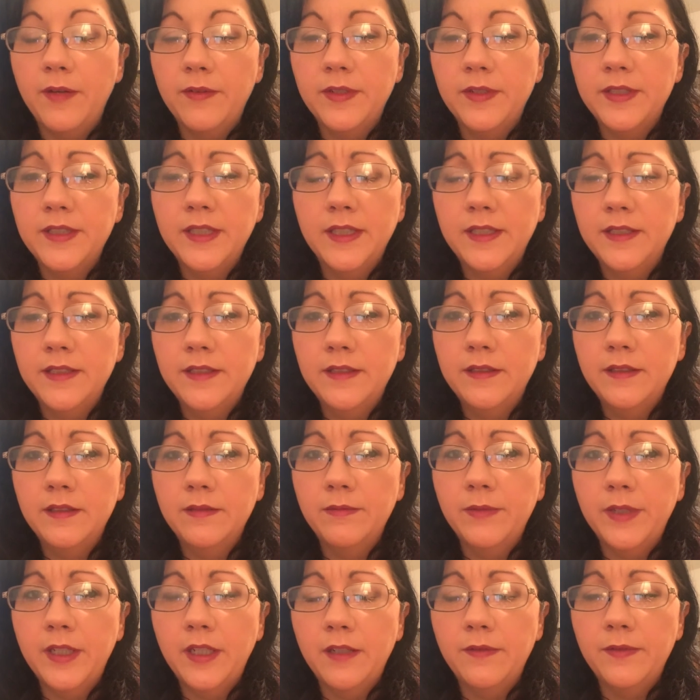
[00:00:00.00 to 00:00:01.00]
ever since
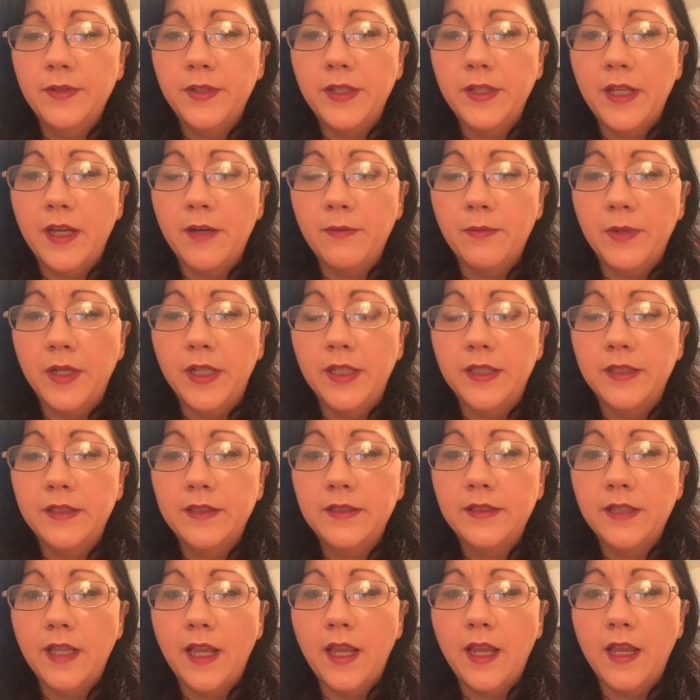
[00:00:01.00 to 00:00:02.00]
whenever that
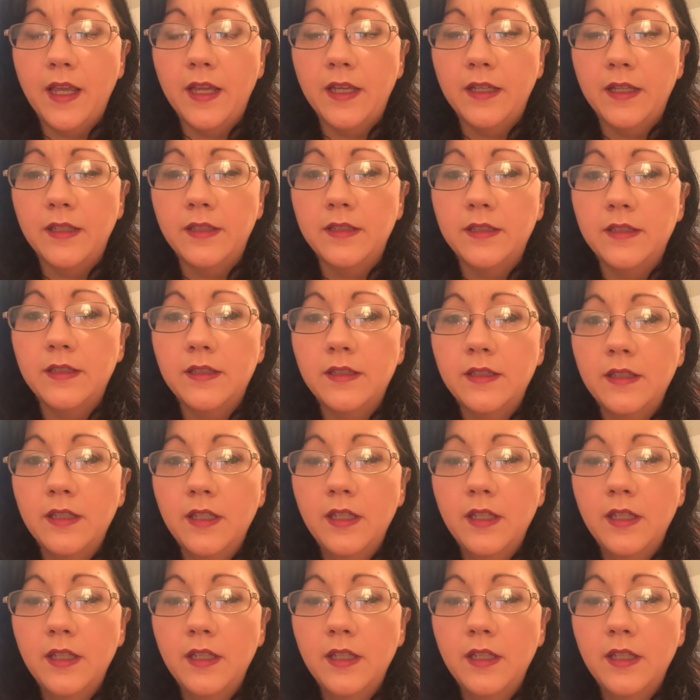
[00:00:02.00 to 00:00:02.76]
was and